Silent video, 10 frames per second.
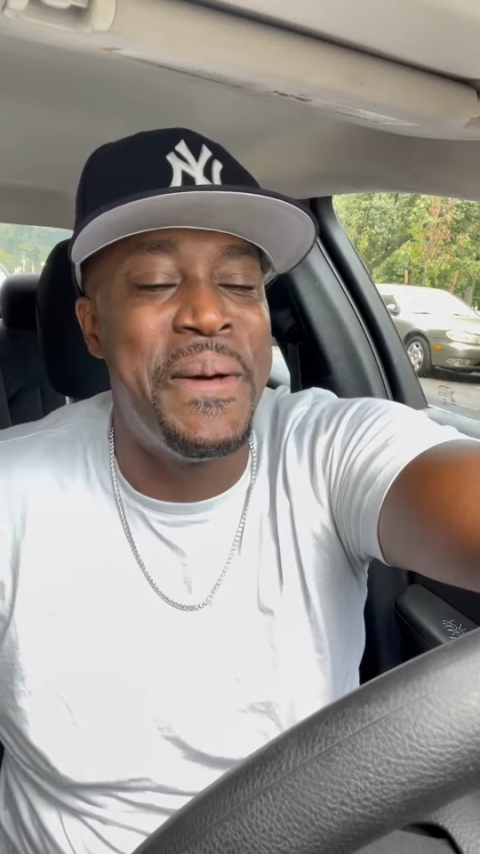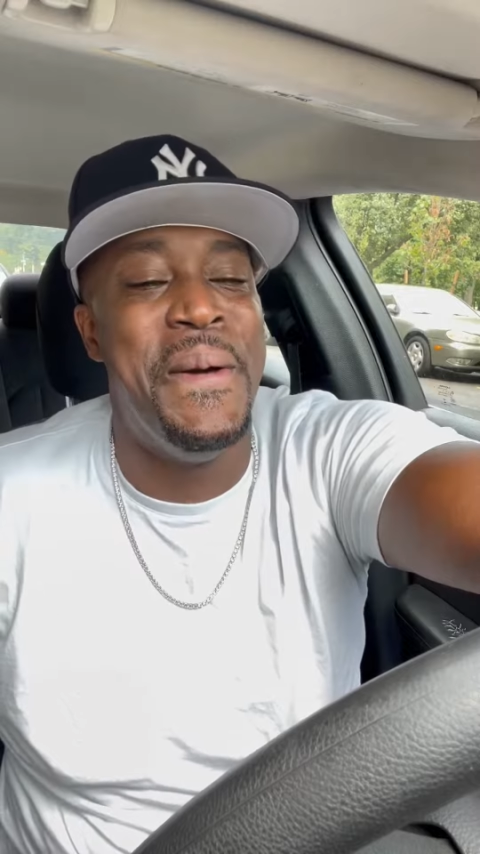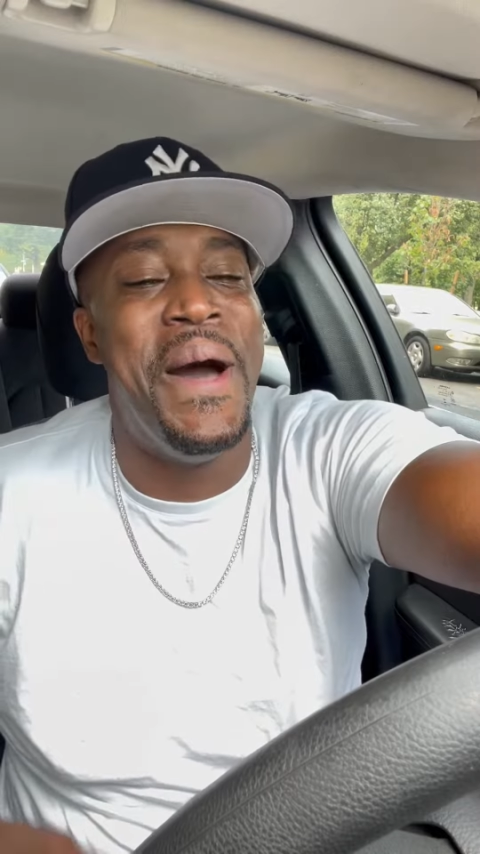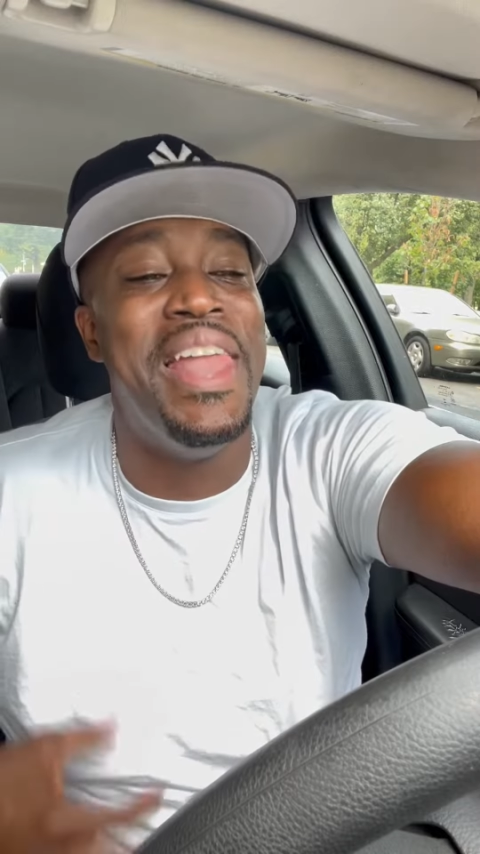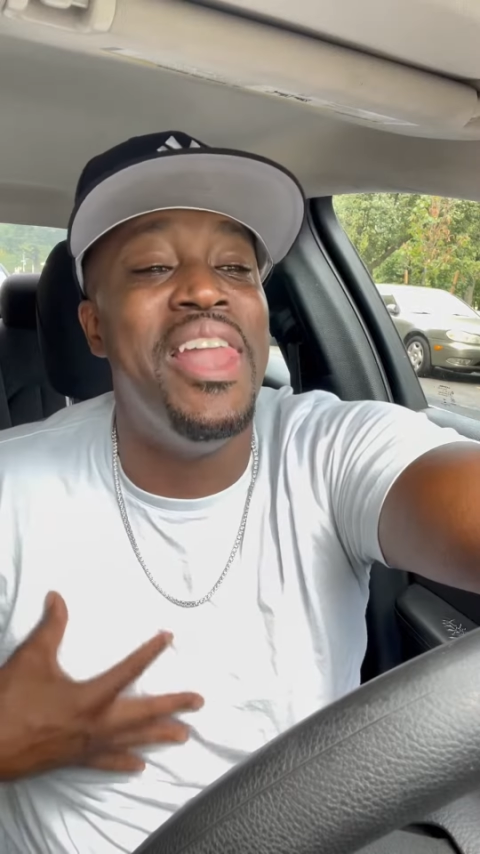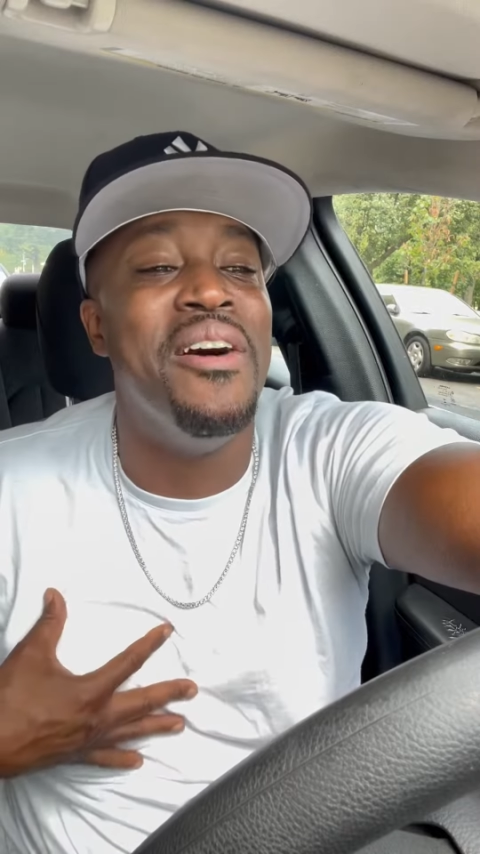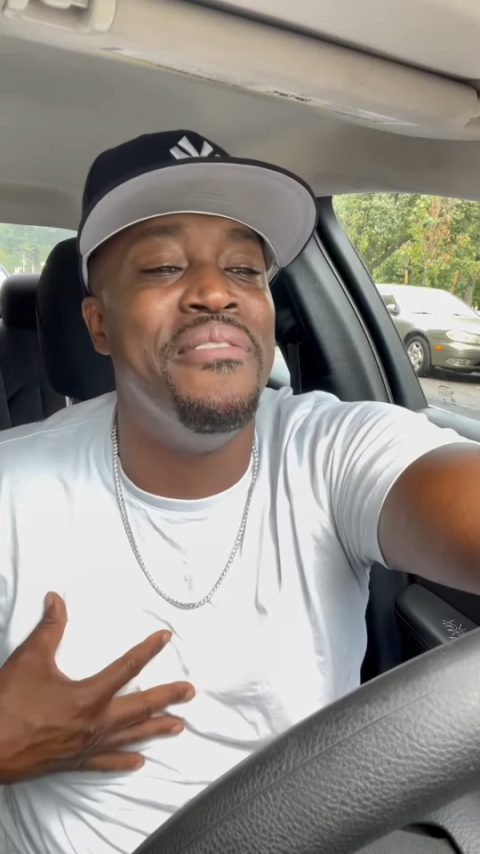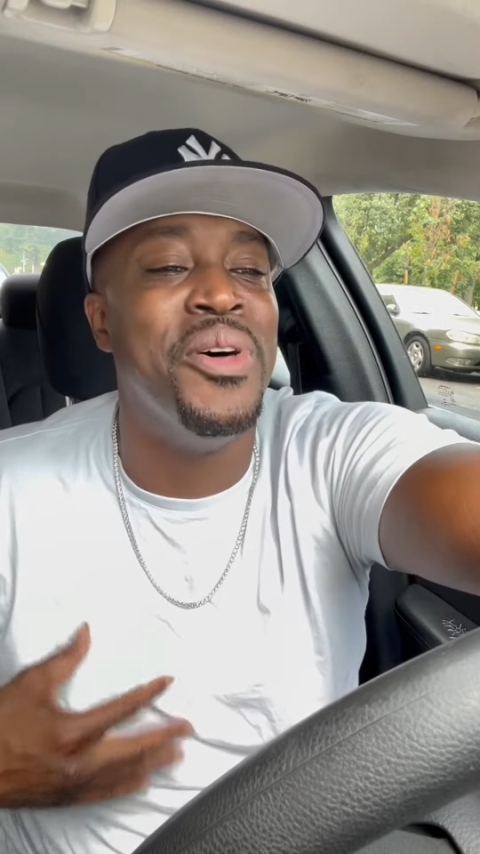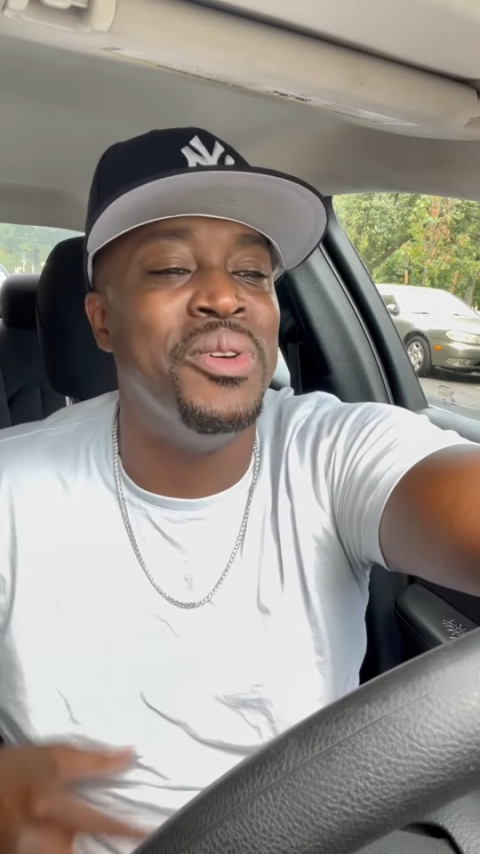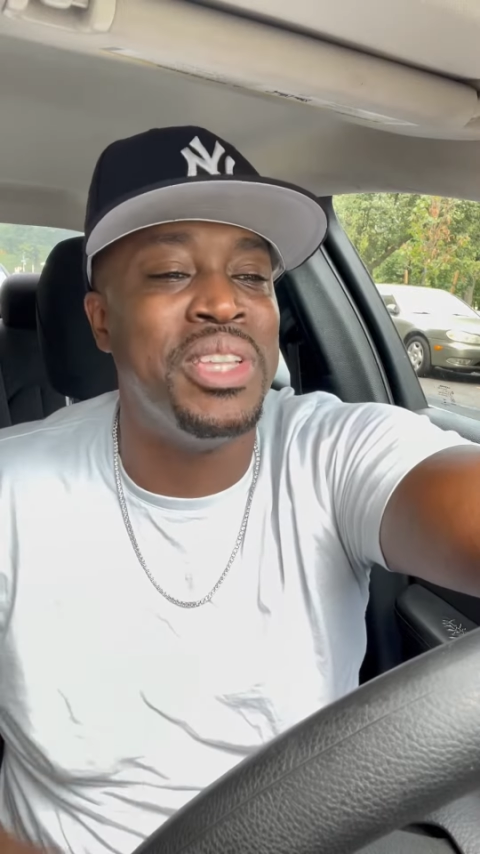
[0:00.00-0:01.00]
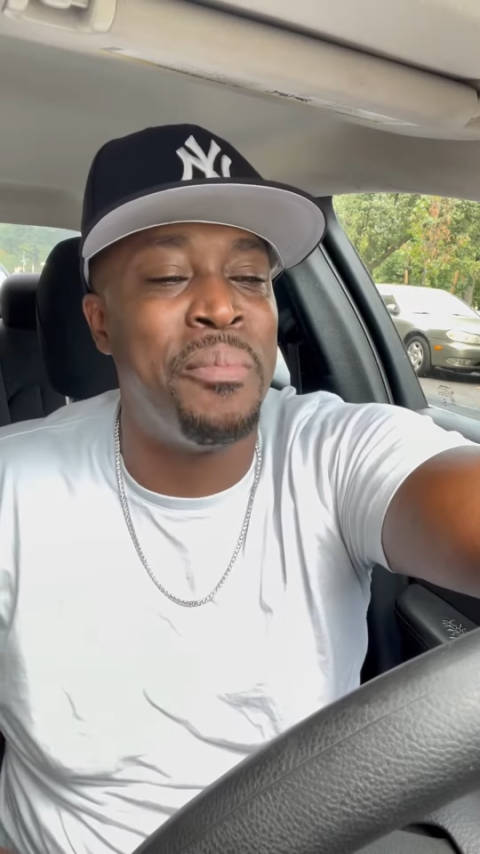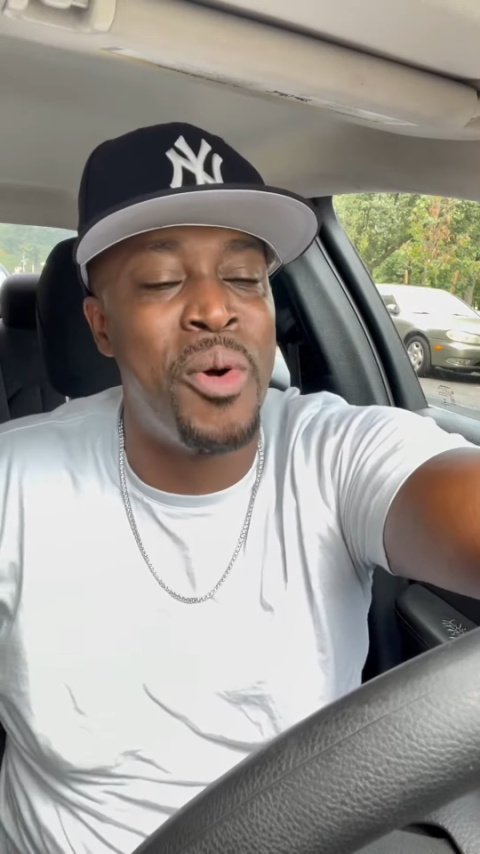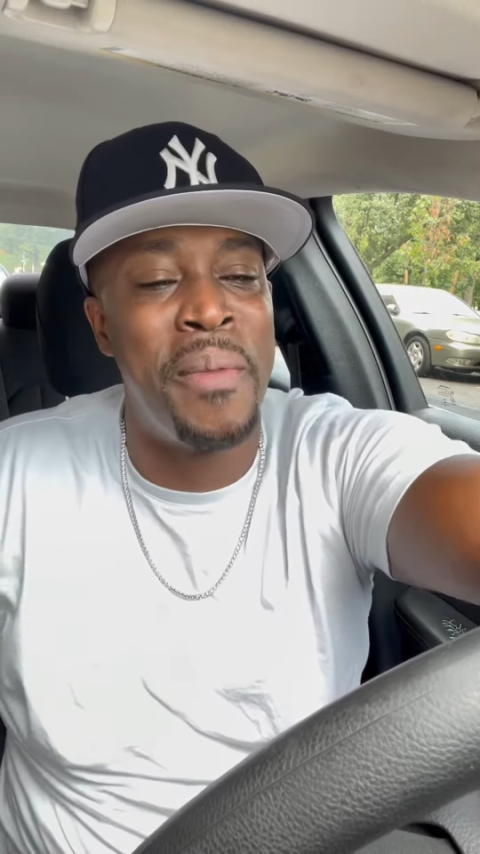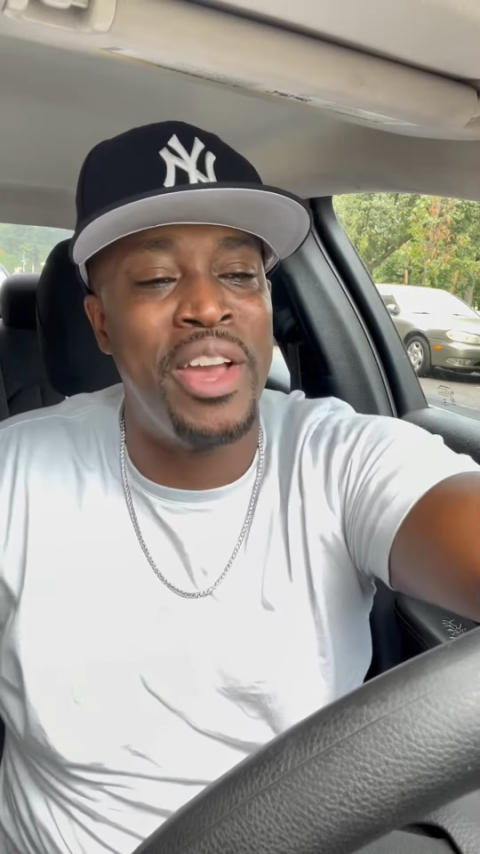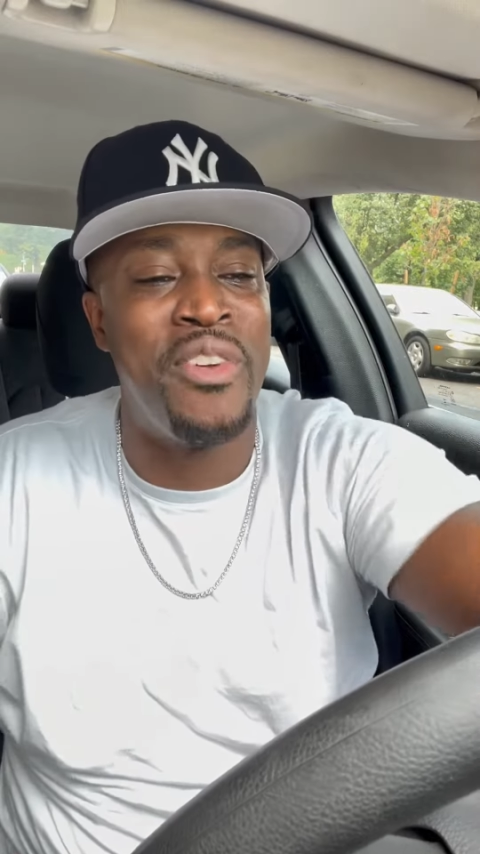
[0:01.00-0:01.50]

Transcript: I love those. I bought my